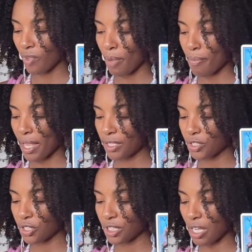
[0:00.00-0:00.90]

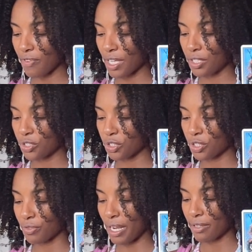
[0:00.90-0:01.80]
Embellish yourself and your
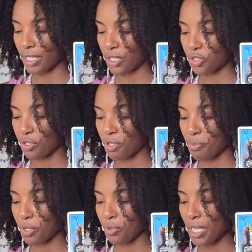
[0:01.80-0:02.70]
surroundings. Show the
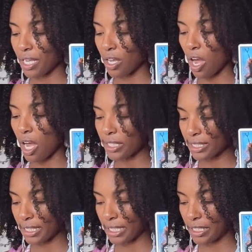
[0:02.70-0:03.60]
beauty and
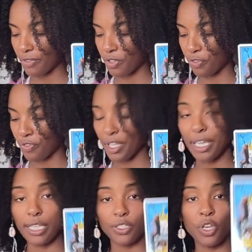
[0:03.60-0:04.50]
costliness of your
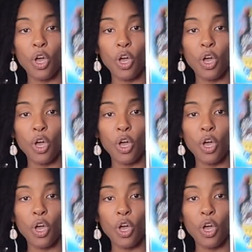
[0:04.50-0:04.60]
feelings.